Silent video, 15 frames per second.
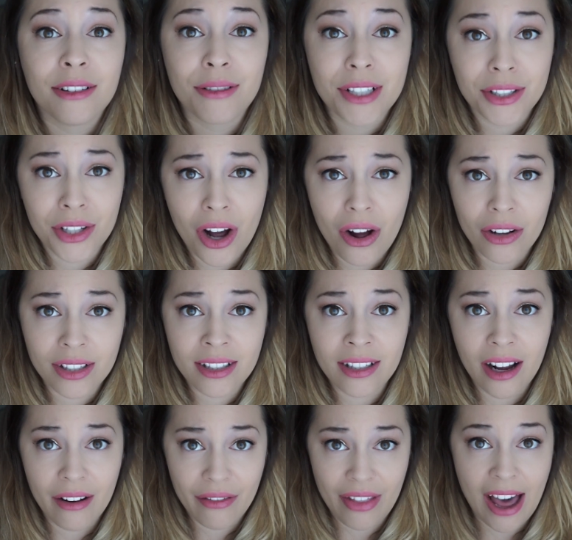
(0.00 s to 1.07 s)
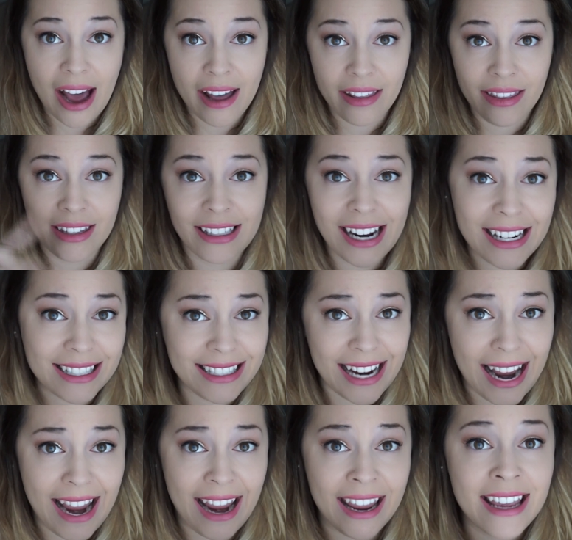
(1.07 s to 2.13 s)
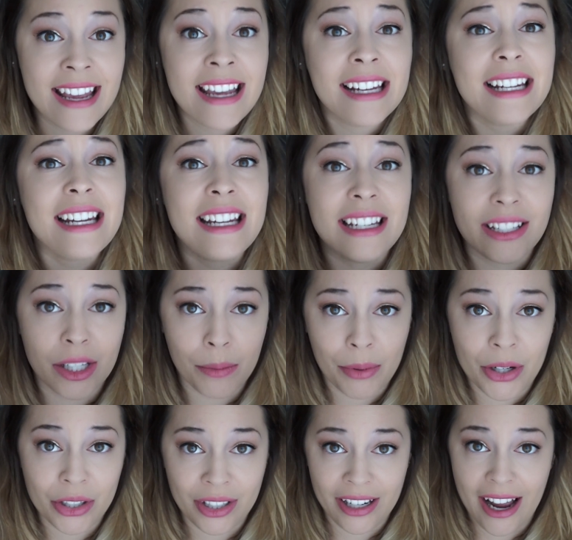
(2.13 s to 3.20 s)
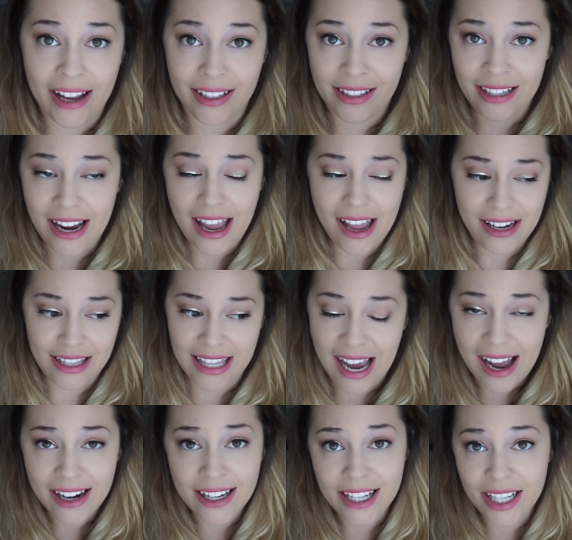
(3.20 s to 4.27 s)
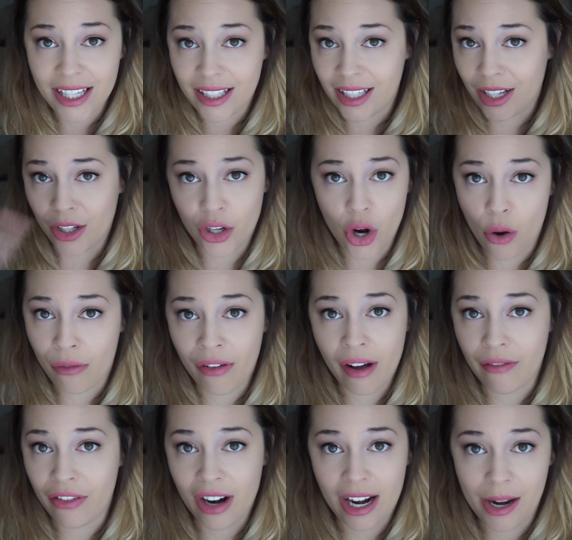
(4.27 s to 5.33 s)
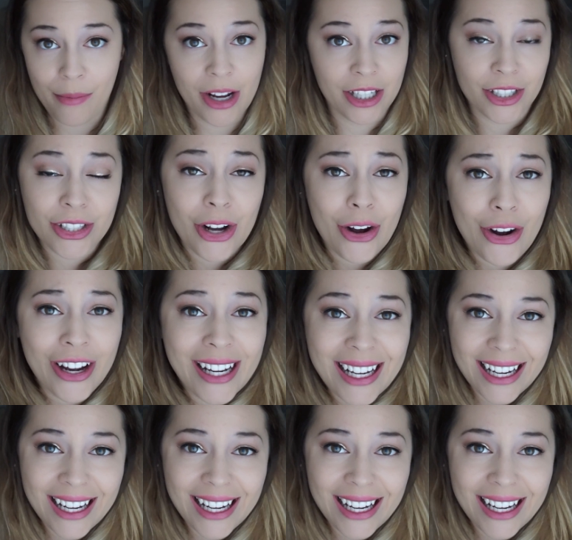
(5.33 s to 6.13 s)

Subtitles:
the results of that the next day is a bird's nest, and that is no fun for anyone. So